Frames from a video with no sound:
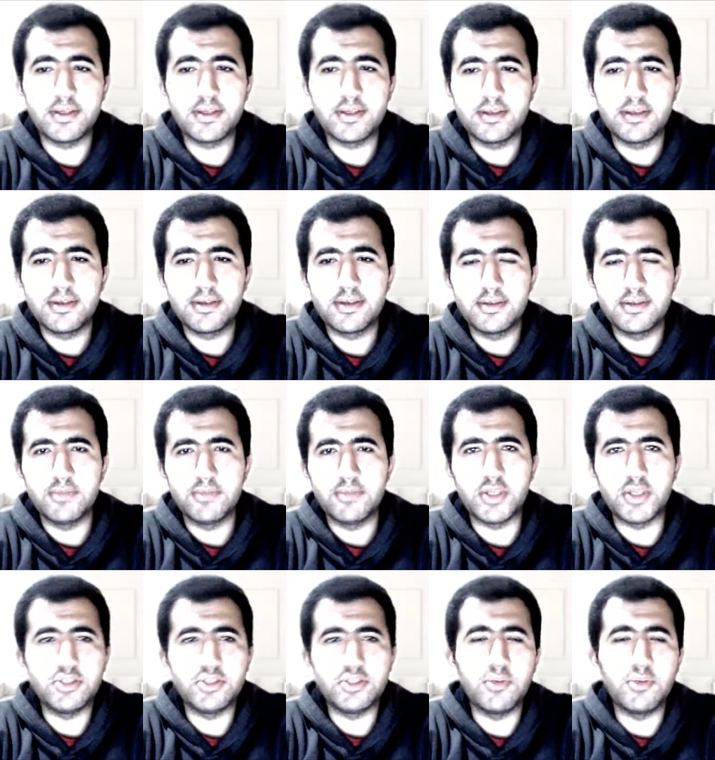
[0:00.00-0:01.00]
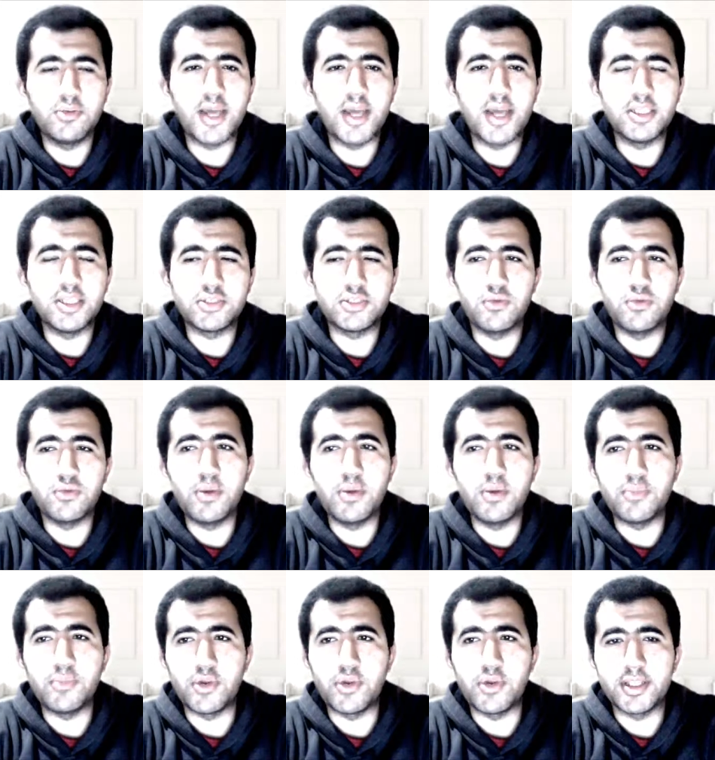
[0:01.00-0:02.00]
because your mind just
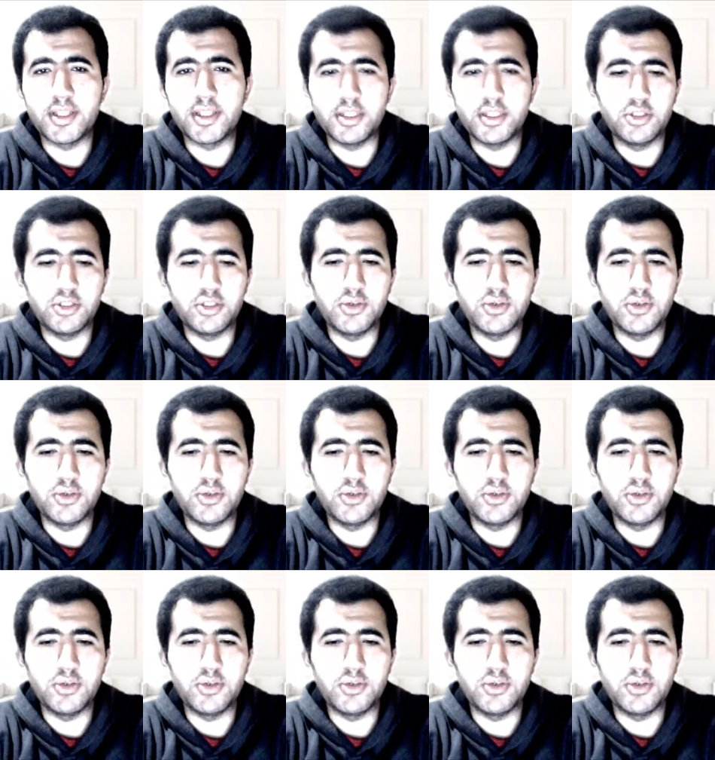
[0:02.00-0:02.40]
remembers it and you do it